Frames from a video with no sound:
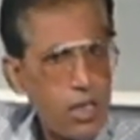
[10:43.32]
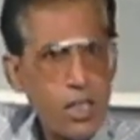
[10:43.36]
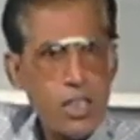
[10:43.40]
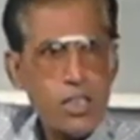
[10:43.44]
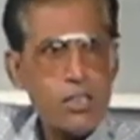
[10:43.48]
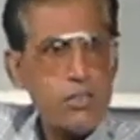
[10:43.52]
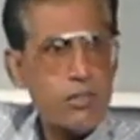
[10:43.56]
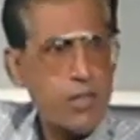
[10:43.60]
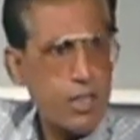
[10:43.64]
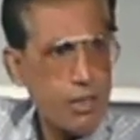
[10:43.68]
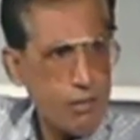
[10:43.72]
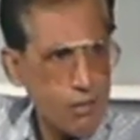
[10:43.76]
And he
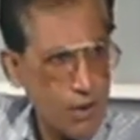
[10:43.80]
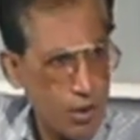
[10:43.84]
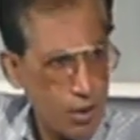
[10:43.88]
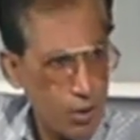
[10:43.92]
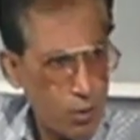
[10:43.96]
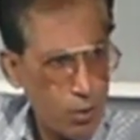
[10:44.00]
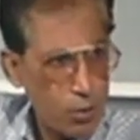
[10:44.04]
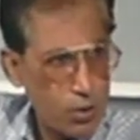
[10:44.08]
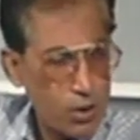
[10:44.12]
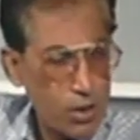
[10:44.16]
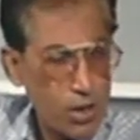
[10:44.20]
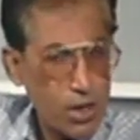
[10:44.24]
is very well
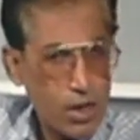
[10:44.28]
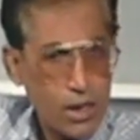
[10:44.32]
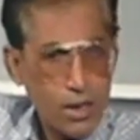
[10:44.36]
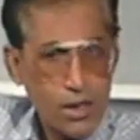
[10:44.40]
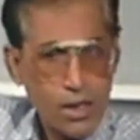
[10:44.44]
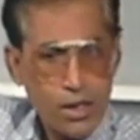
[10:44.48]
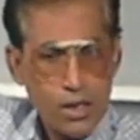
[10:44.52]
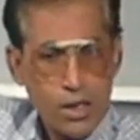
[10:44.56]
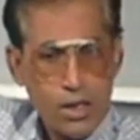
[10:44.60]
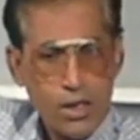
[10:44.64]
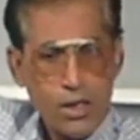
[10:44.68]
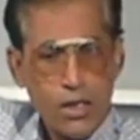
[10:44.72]
known there.
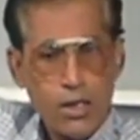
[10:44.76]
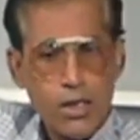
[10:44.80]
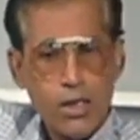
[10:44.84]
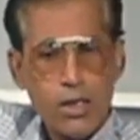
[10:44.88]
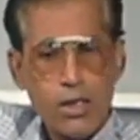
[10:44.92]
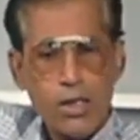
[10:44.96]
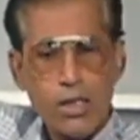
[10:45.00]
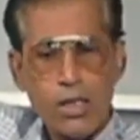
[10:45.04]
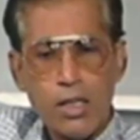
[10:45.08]
Mm-hmm.